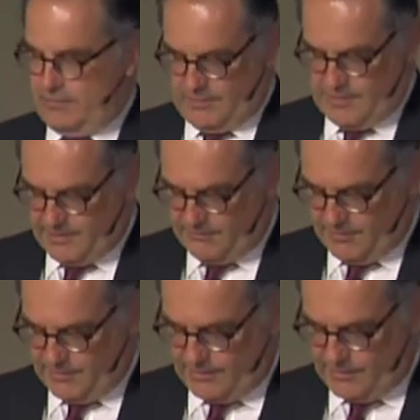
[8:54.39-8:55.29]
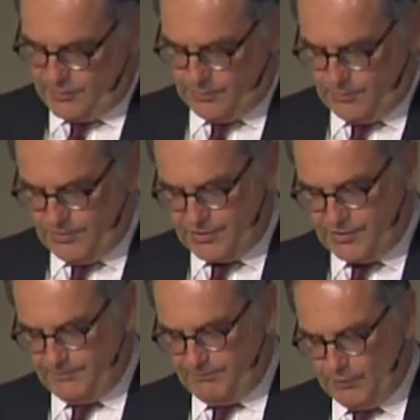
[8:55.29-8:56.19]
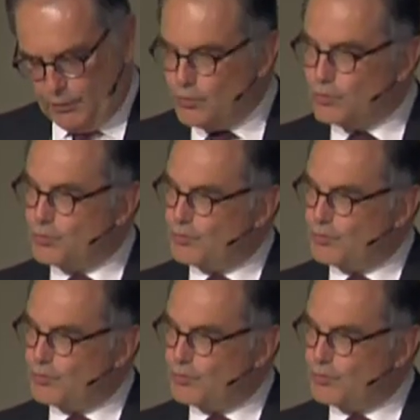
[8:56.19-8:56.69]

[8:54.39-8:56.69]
easy money is used to